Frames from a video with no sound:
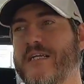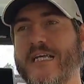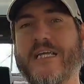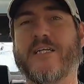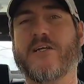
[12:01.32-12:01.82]

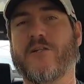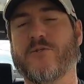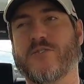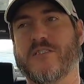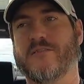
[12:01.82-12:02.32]
in
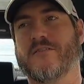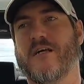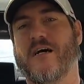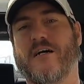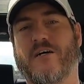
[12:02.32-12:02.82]
conclusion,
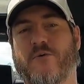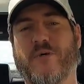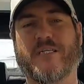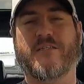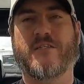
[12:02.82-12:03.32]

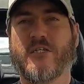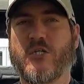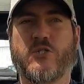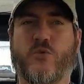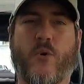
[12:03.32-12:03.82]
with
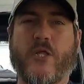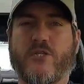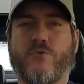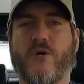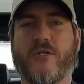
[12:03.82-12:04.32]

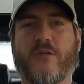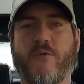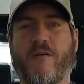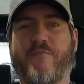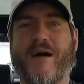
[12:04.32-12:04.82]
2,200
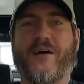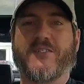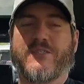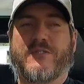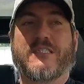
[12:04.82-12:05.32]
rough
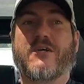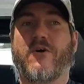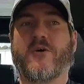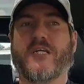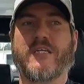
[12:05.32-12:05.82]
miles on this
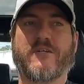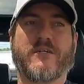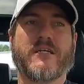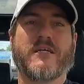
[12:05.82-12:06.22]
car here,